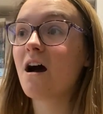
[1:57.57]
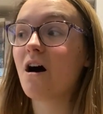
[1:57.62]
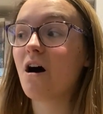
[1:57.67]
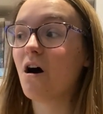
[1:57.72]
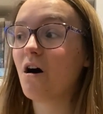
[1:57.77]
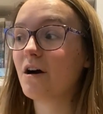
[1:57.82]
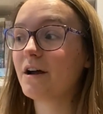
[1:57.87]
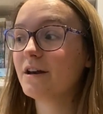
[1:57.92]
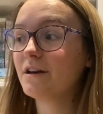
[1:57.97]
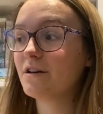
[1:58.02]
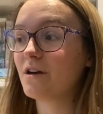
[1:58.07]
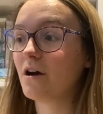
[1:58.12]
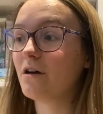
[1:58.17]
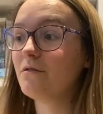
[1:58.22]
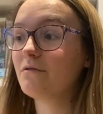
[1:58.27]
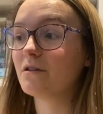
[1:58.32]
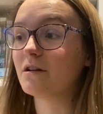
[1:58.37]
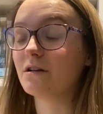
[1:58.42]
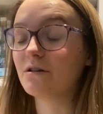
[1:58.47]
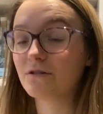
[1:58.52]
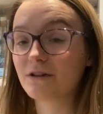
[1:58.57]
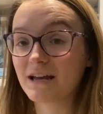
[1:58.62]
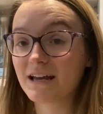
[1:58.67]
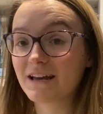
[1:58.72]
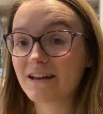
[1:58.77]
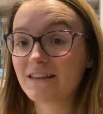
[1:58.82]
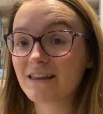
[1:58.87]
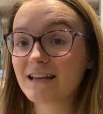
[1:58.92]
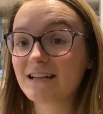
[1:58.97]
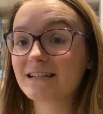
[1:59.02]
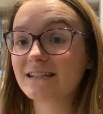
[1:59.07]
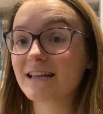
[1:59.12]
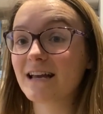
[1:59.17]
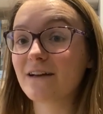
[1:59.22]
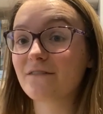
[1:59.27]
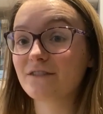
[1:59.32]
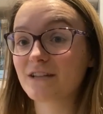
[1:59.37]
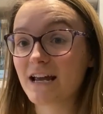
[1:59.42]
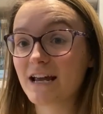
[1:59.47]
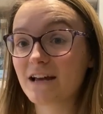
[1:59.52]
I know that looking at this, they
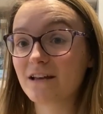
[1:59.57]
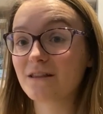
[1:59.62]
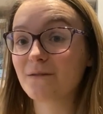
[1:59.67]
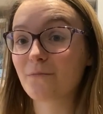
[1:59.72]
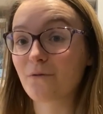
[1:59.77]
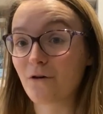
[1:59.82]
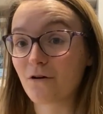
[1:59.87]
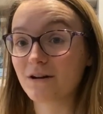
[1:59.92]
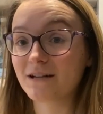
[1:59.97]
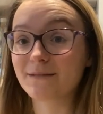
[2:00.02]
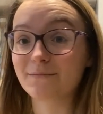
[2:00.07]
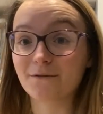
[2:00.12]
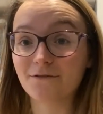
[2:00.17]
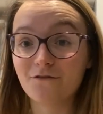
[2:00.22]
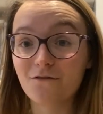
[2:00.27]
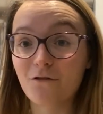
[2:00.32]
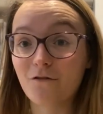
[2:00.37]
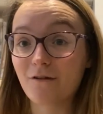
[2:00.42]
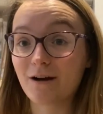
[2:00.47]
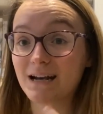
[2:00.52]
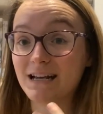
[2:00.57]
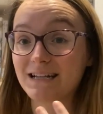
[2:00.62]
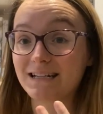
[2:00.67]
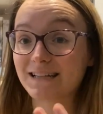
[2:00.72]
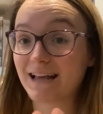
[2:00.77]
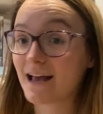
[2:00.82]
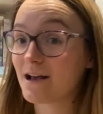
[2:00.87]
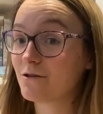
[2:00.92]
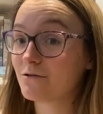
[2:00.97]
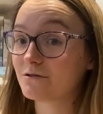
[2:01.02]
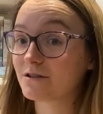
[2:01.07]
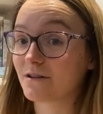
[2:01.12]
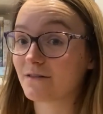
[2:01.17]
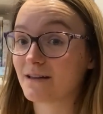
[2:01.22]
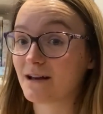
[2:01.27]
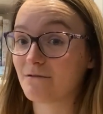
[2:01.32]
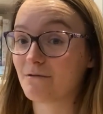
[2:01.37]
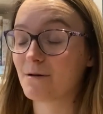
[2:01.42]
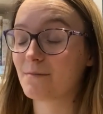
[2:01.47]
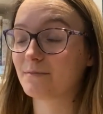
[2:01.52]
have taken the price before any sales on
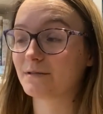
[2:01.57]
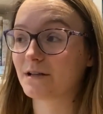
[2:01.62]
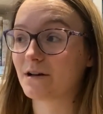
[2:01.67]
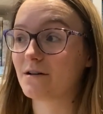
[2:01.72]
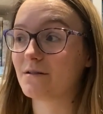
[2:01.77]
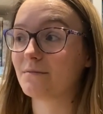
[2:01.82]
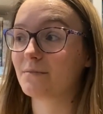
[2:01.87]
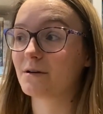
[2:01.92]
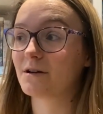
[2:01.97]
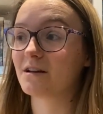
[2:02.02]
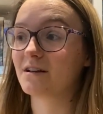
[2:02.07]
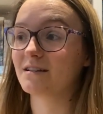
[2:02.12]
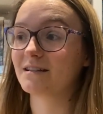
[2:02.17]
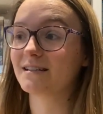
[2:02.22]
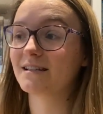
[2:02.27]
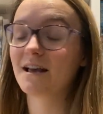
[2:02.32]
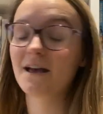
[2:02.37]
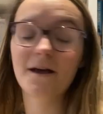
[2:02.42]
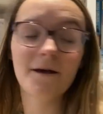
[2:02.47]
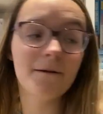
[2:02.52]
their website, because